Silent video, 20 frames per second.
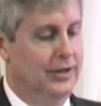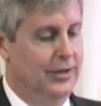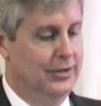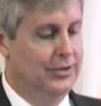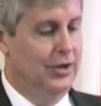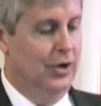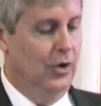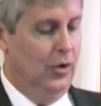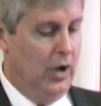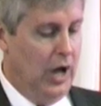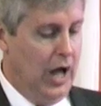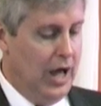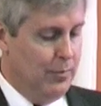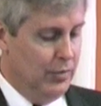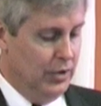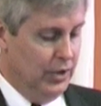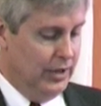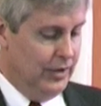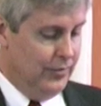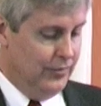So I
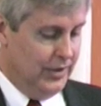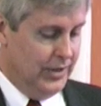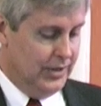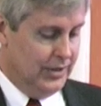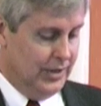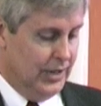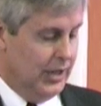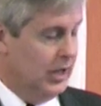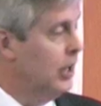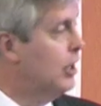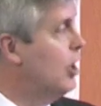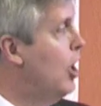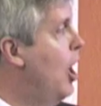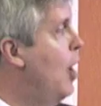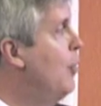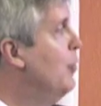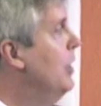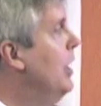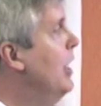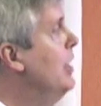believe that uh, a
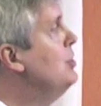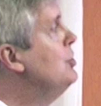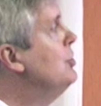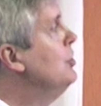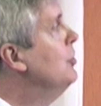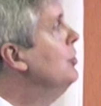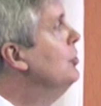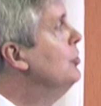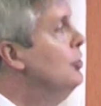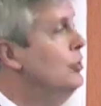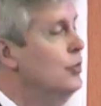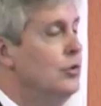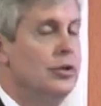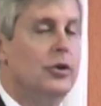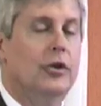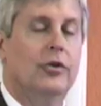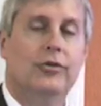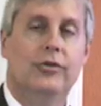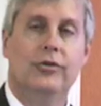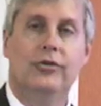combination of the two of
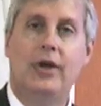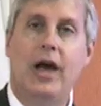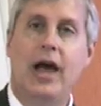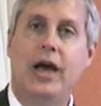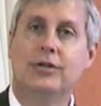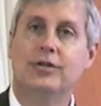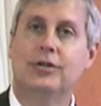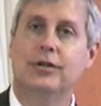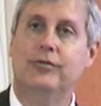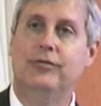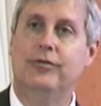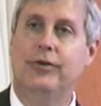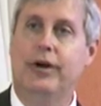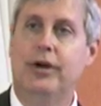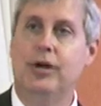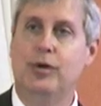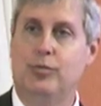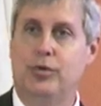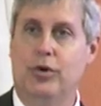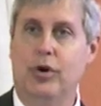those is actually
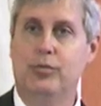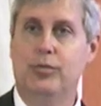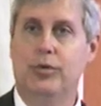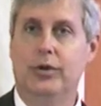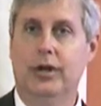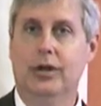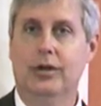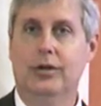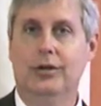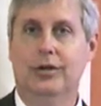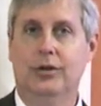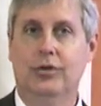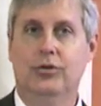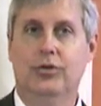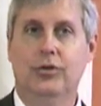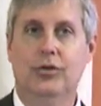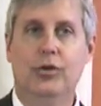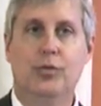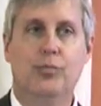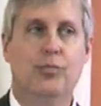very appropriate. You
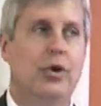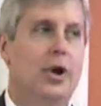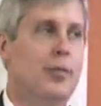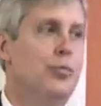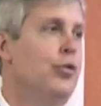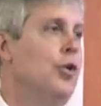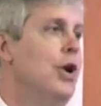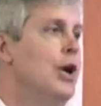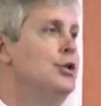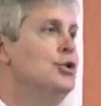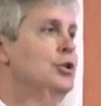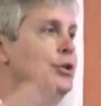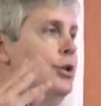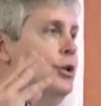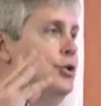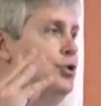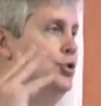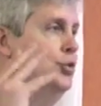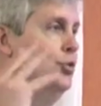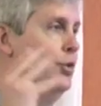do the preparation
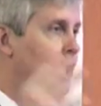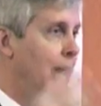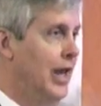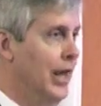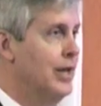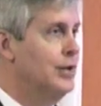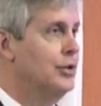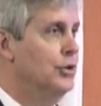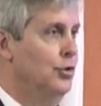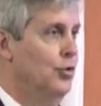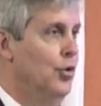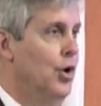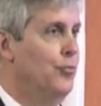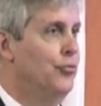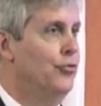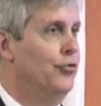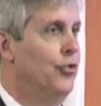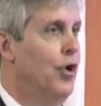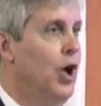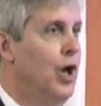that you can do up
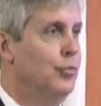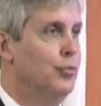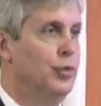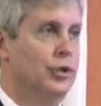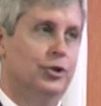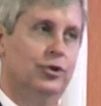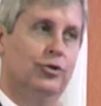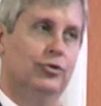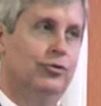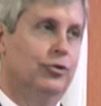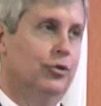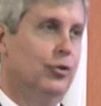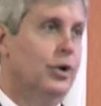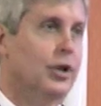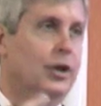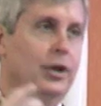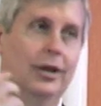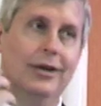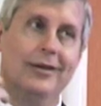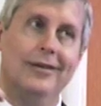front, but you do
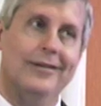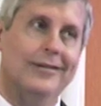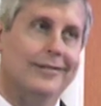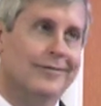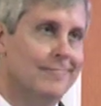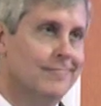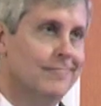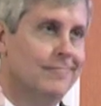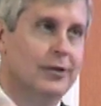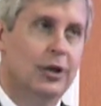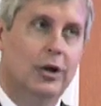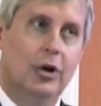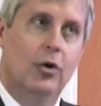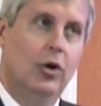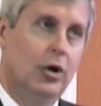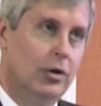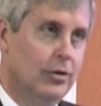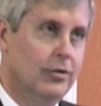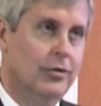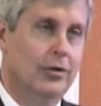it, you
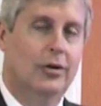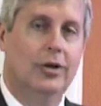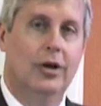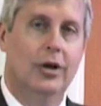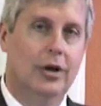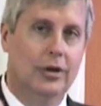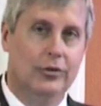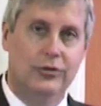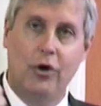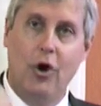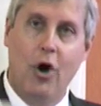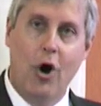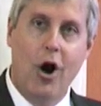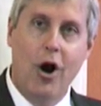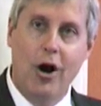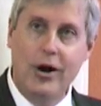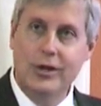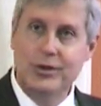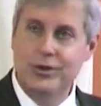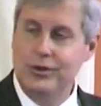know, as
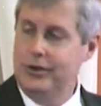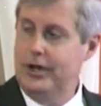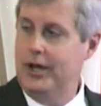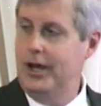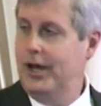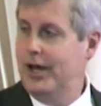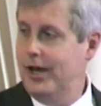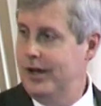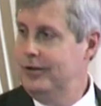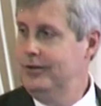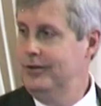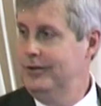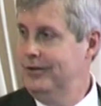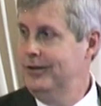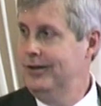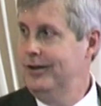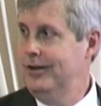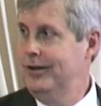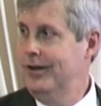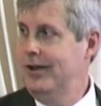hard as you can,
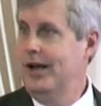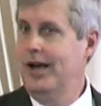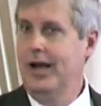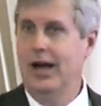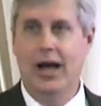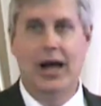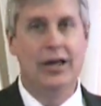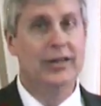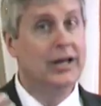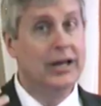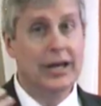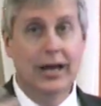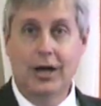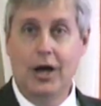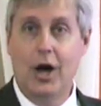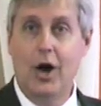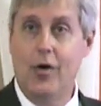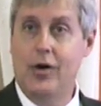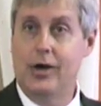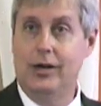and then get
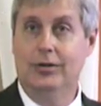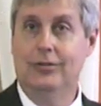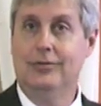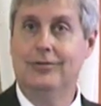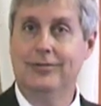going,